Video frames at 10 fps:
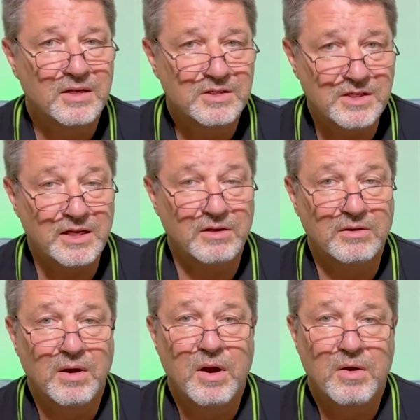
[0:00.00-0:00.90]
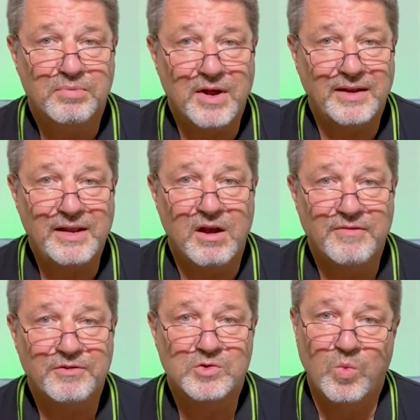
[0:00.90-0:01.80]
Still, Brotli
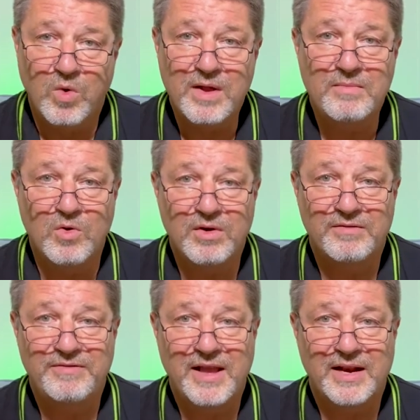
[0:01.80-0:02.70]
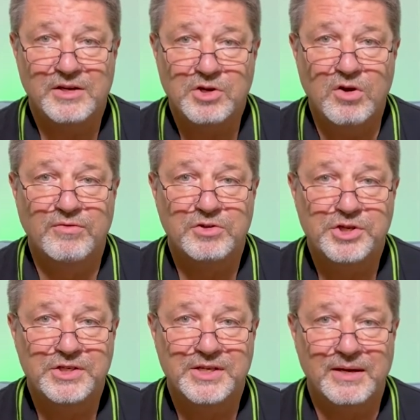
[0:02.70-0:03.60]
offers one more advantage over
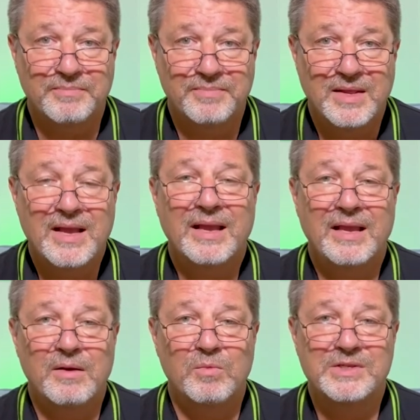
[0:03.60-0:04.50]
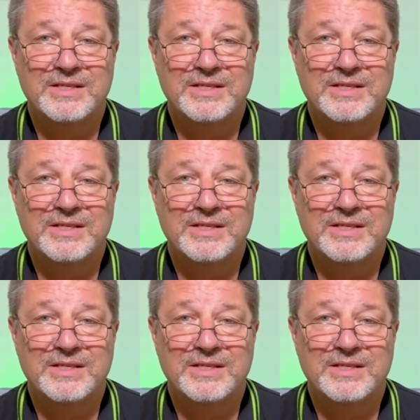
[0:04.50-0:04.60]
gzip. It was